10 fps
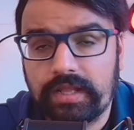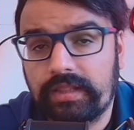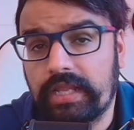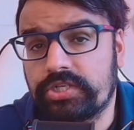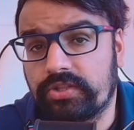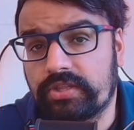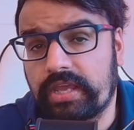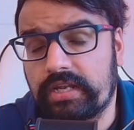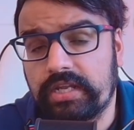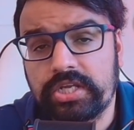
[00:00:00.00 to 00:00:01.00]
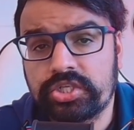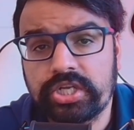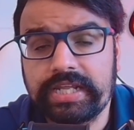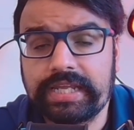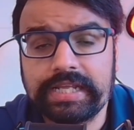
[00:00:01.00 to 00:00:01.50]
Then she said she
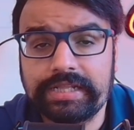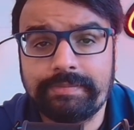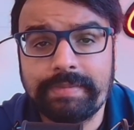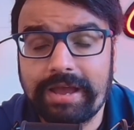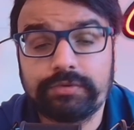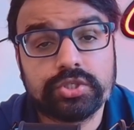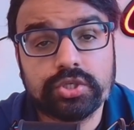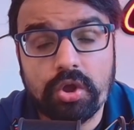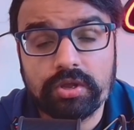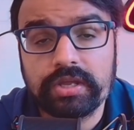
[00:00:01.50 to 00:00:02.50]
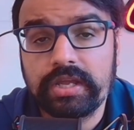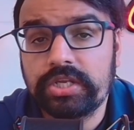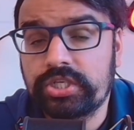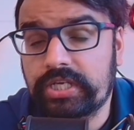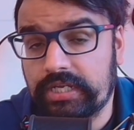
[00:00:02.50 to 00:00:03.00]
didn't kill them out of shock,
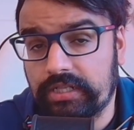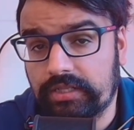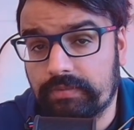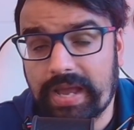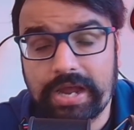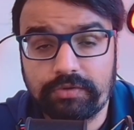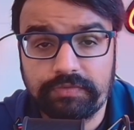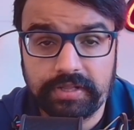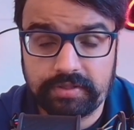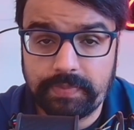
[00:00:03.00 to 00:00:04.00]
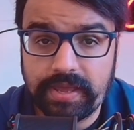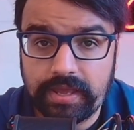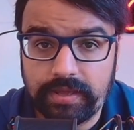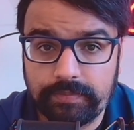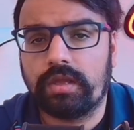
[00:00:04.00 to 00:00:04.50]
she killed them out of
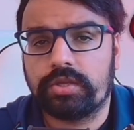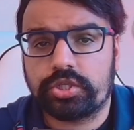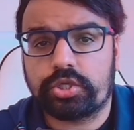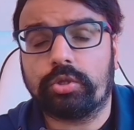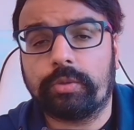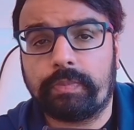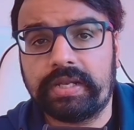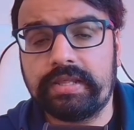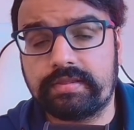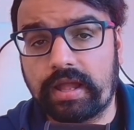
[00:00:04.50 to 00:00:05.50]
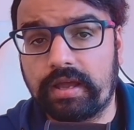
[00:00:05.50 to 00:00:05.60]
despair. She told the police that